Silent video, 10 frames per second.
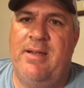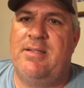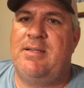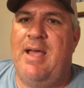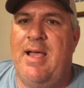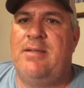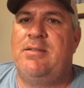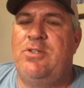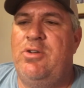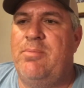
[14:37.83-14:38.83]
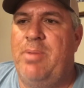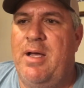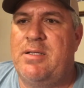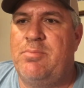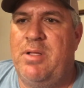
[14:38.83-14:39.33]
as nice as you can
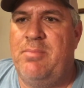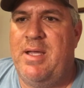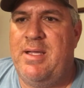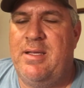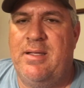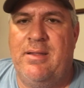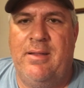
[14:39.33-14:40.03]
possibly make it.